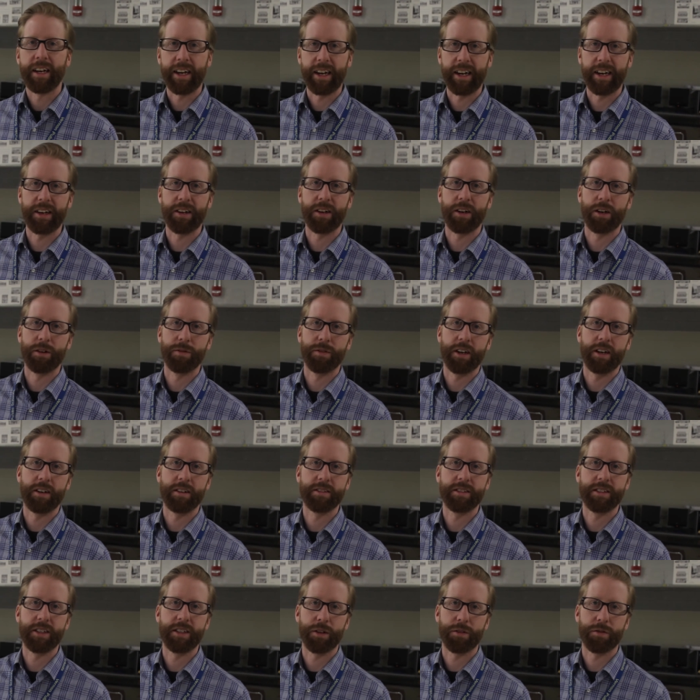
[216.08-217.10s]
and our
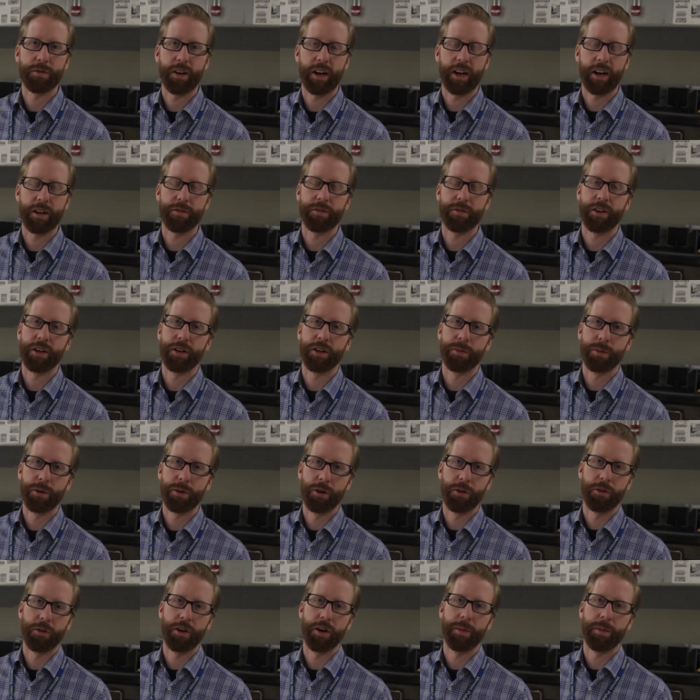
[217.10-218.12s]
volunteer firefighter
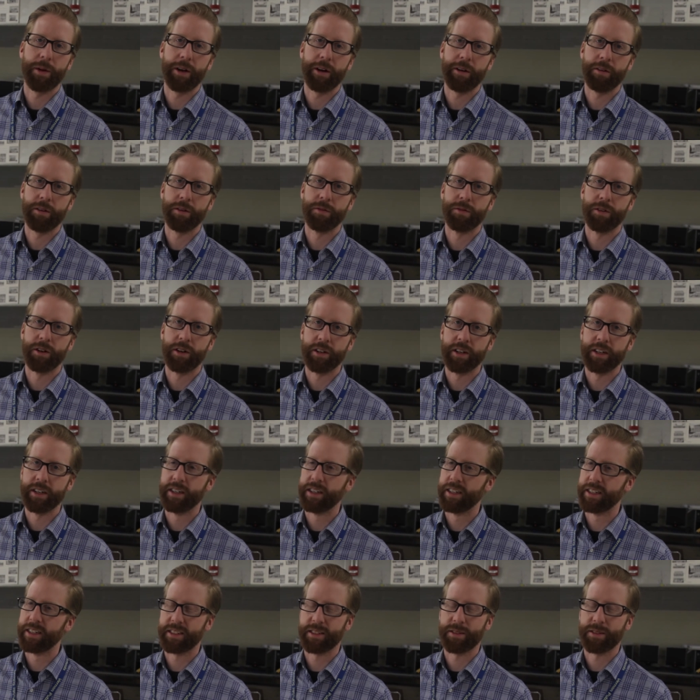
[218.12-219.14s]
program here in Vernon.
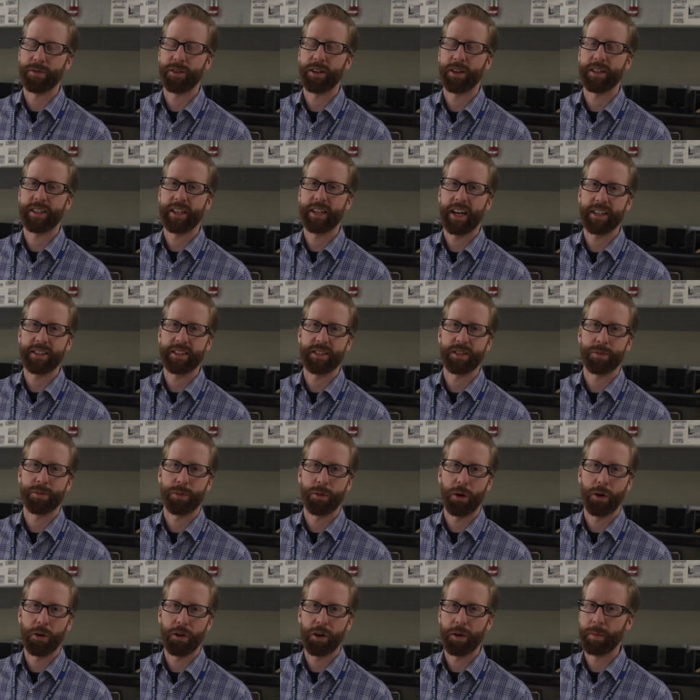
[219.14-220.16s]
It's a fantastic
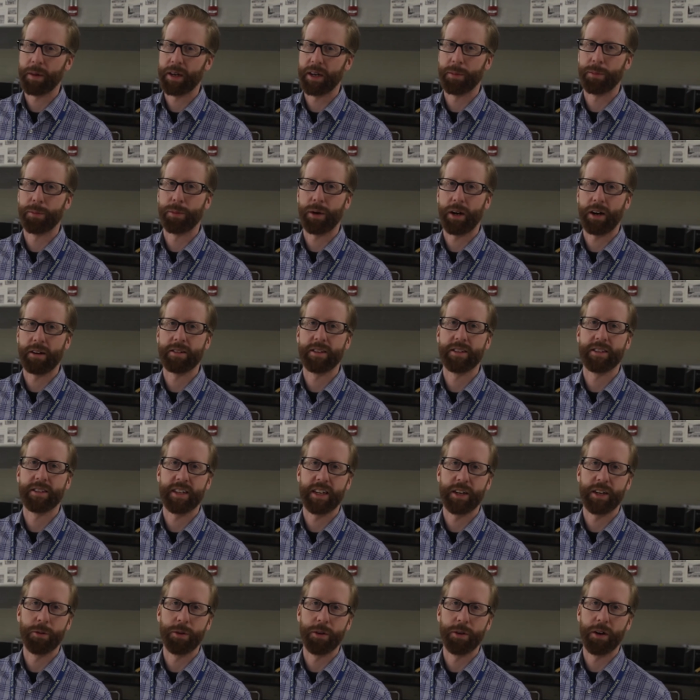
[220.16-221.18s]
program and I'm proud to
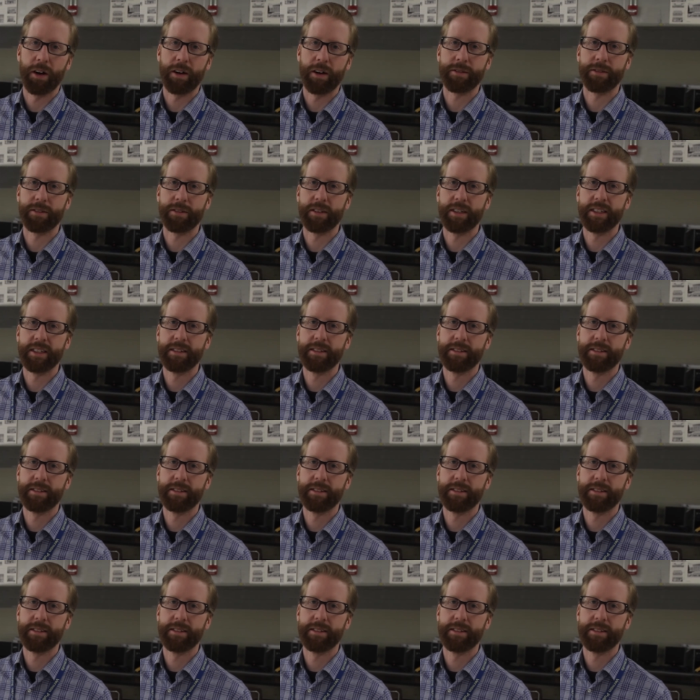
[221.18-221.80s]
say we offer it.